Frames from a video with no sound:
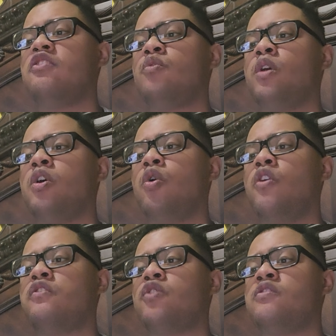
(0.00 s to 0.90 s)
to wear
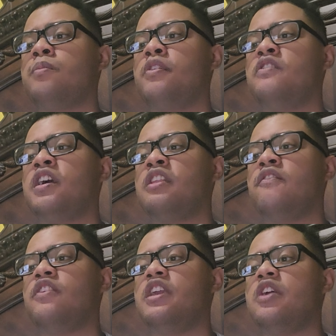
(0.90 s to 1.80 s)
all sorts of
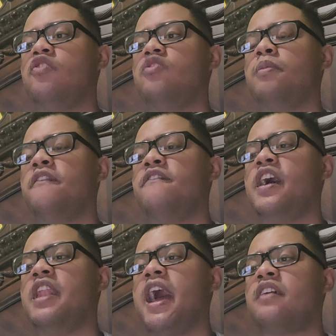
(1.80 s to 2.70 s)
protective gear to
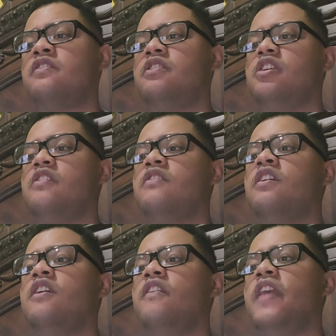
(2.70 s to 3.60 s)
prevent accidents.
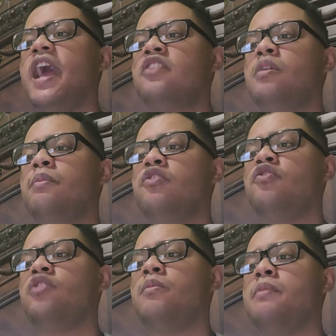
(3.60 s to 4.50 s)
They have to be
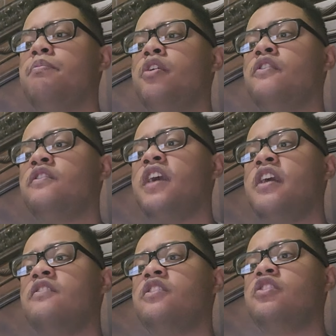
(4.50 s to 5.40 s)
extremely
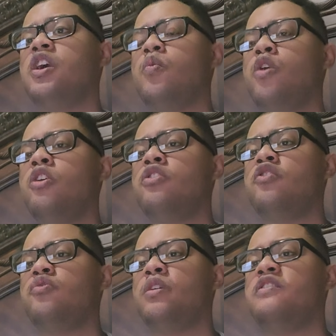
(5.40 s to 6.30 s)
precise, and their work
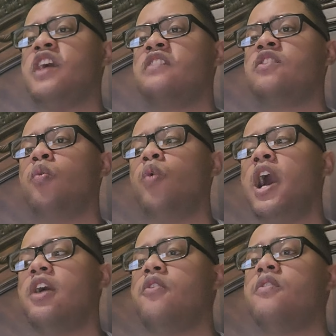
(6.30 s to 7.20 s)
usually takes a
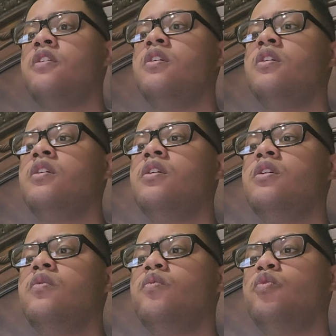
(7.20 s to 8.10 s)
while.
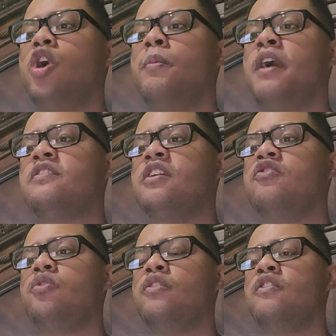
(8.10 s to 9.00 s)
Robots
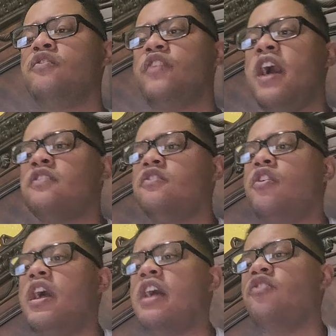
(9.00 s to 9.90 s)
can do it just
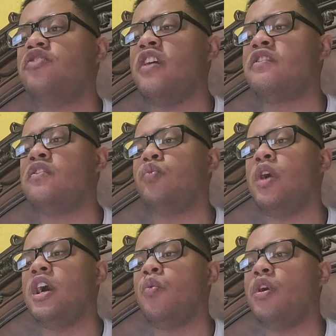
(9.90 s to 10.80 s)
faster and just as
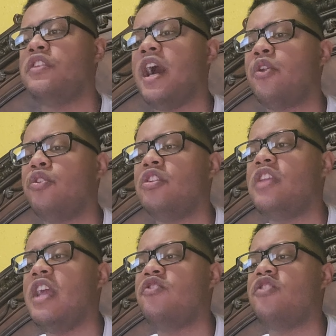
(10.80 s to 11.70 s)
well without all the
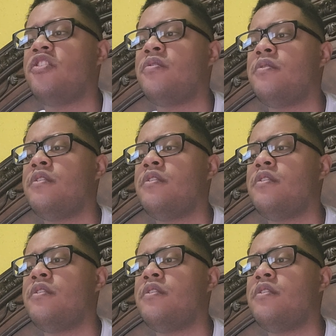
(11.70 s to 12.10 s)
danger.